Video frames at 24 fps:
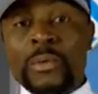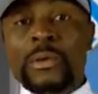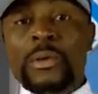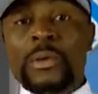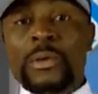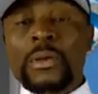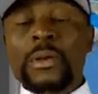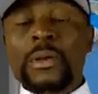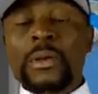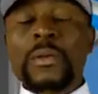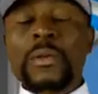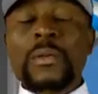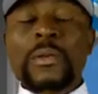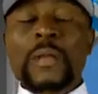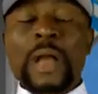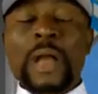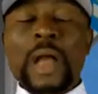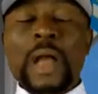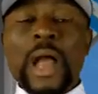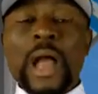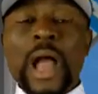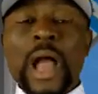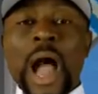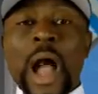I want to
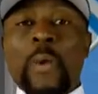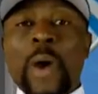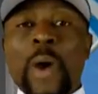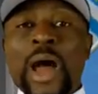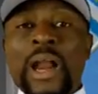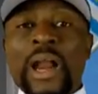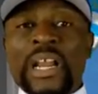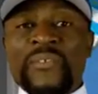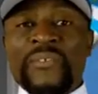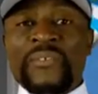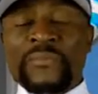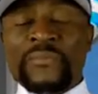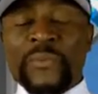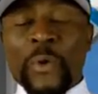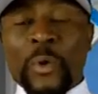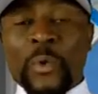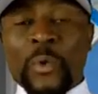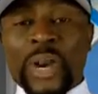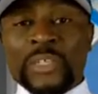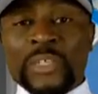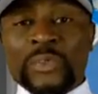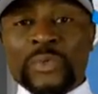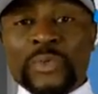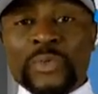reveal for una say
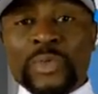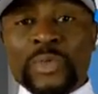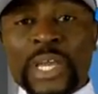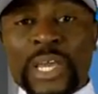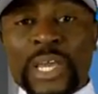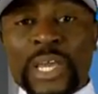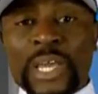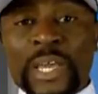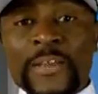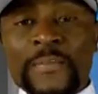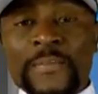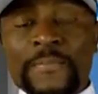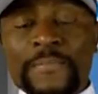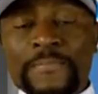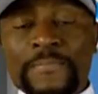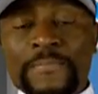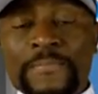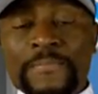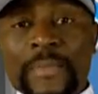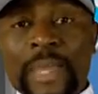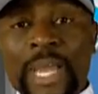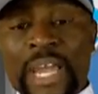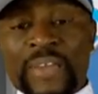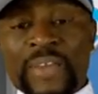the
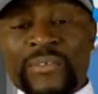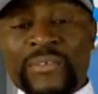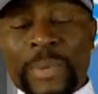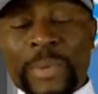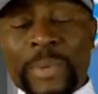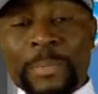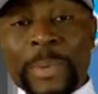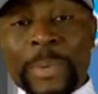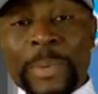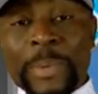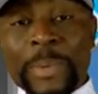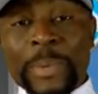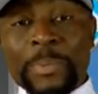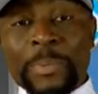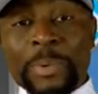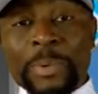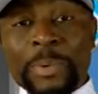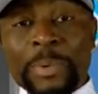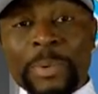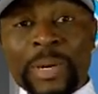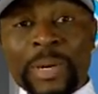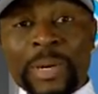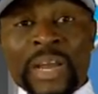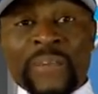Ambazonia Defense
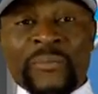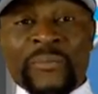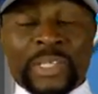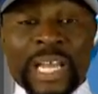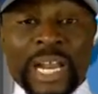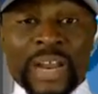Forces,